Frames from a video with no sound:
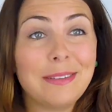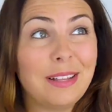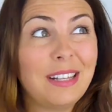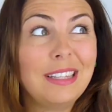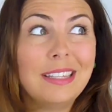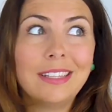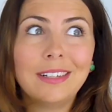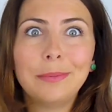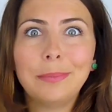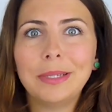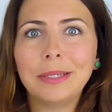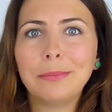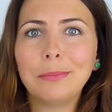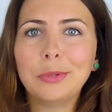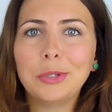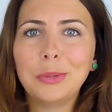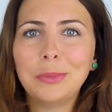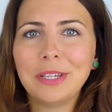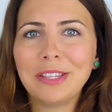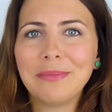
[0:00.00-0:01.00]
a little bit
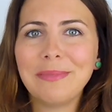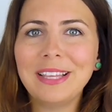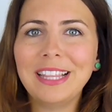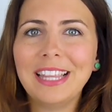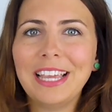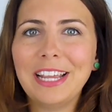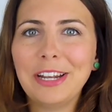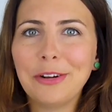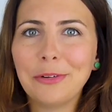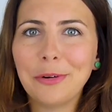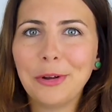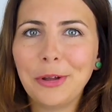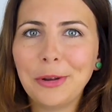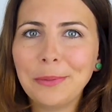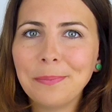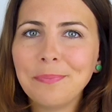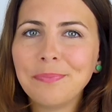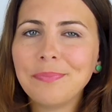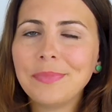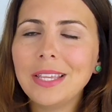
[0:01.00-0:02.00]
more with me later
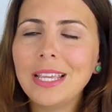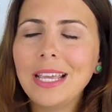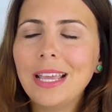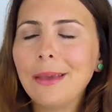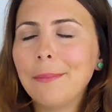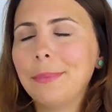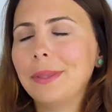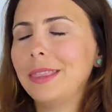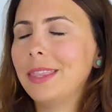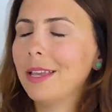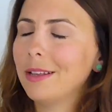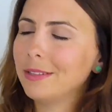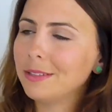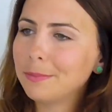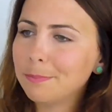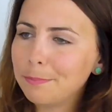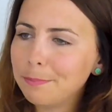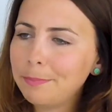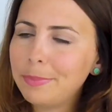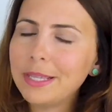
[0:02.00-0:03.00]
on. But
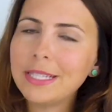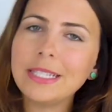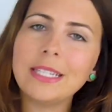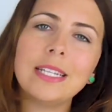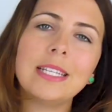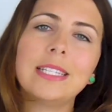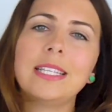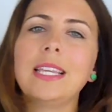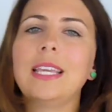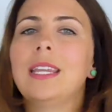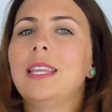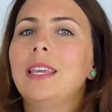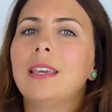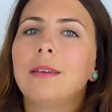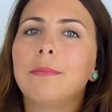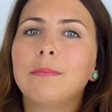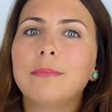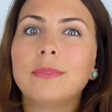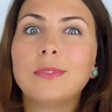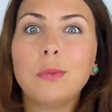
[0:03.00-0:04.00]
there's business
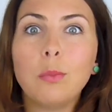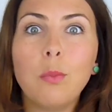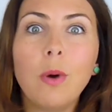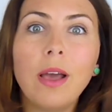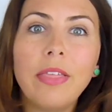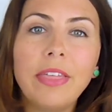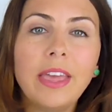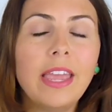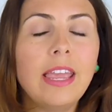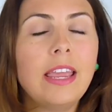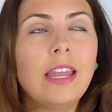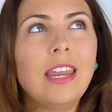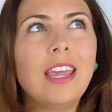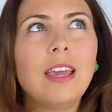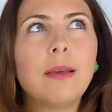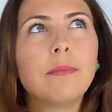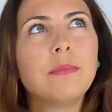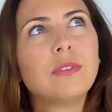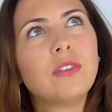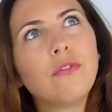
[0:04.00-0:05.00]
idioms, weather
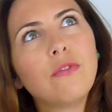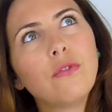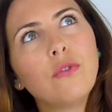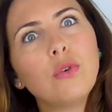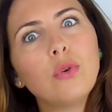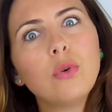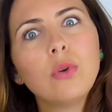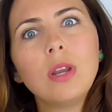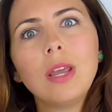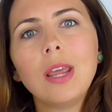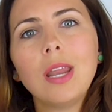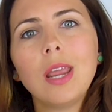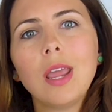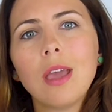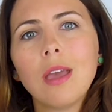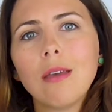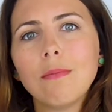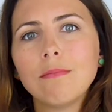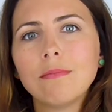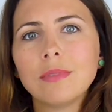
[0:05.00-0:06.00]
idioms, food
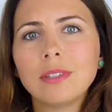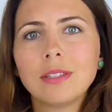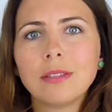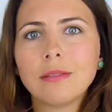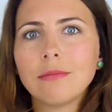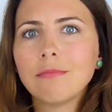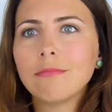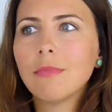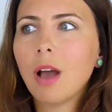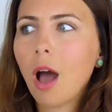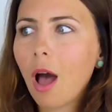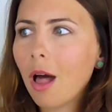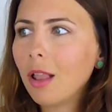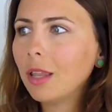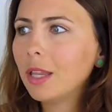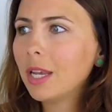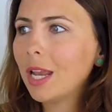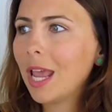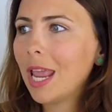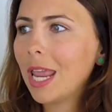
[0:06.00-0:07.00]
idioms,
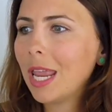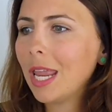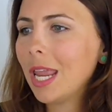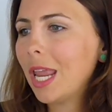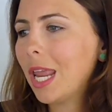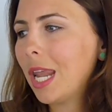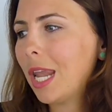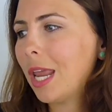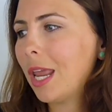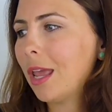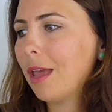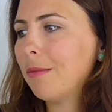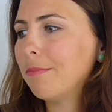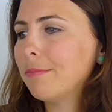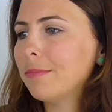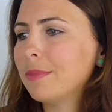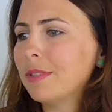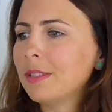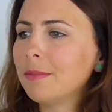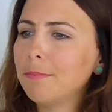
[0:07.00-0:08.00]
holiday
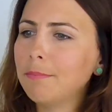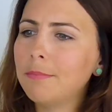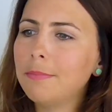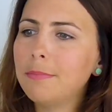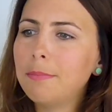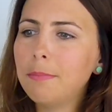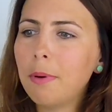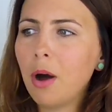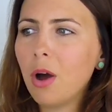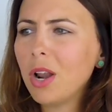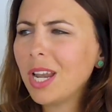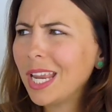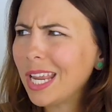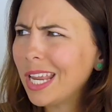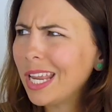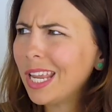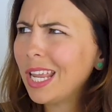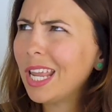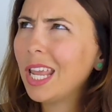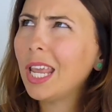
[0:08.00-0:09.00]
idioms,
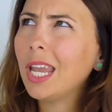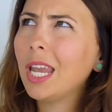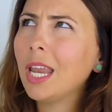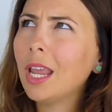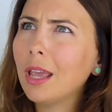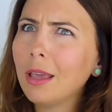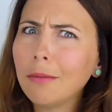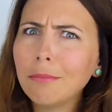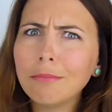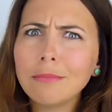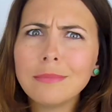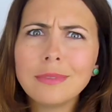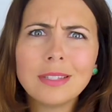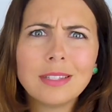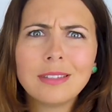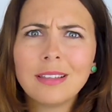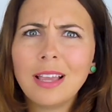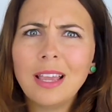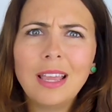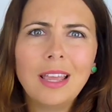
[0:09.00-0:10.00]
body
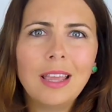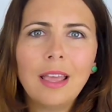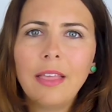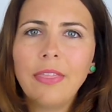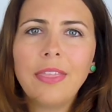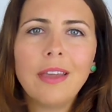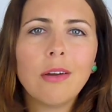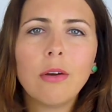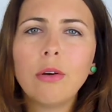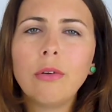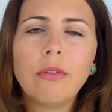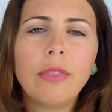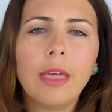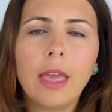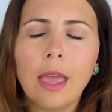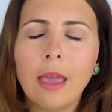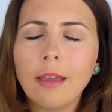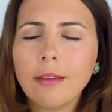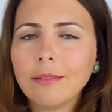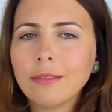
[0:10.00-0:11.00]
idioms. They're all
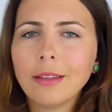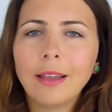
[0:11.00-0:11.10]
there.